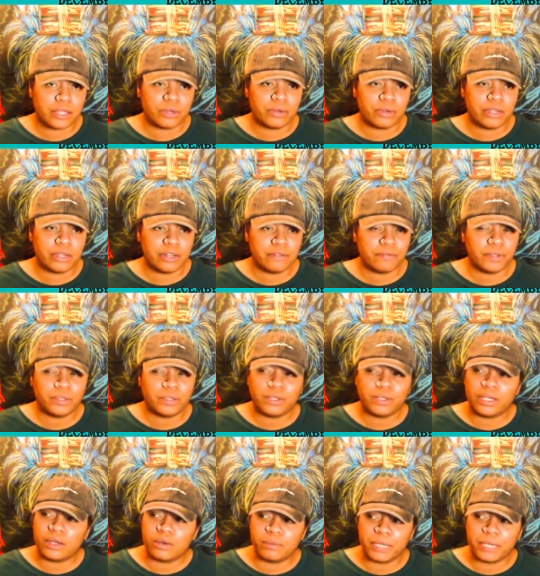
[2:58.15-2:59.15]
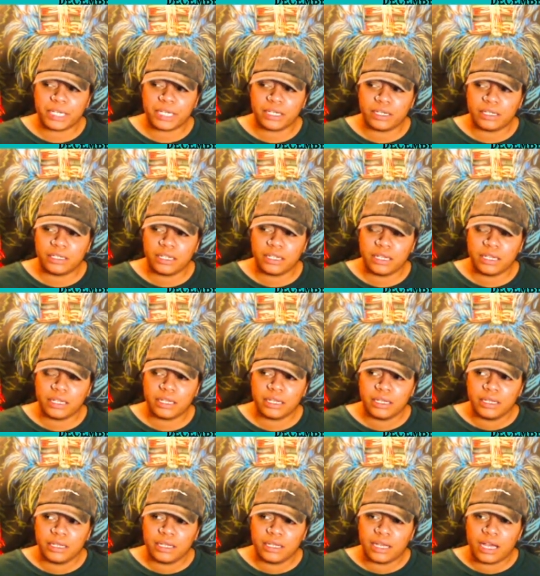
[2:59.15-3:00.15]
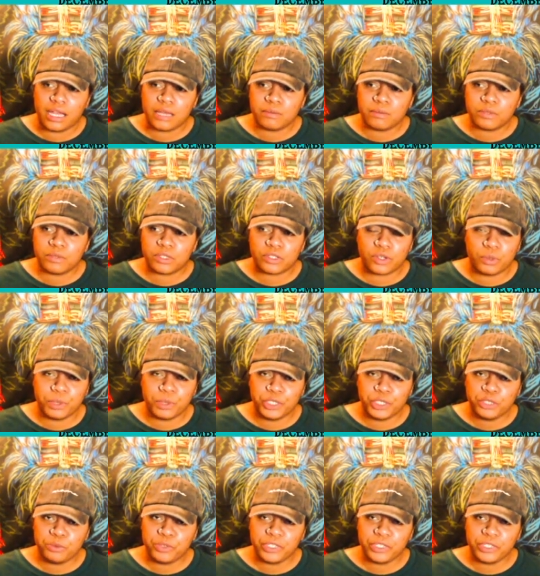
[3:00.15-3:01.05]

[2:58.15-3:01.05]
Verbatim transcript: You could have felt like, oh my God, like I am so much more